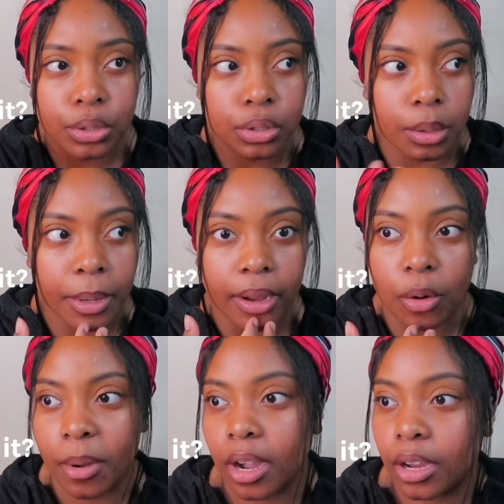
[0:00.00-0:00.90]
So I'm like, oh
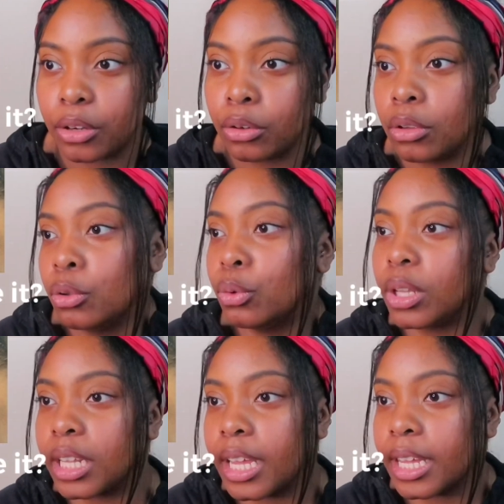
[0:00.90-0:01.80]
my God,
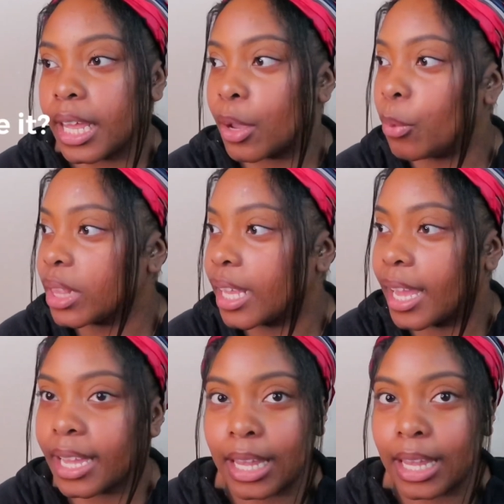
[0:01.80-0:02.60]
Googling like what the heck,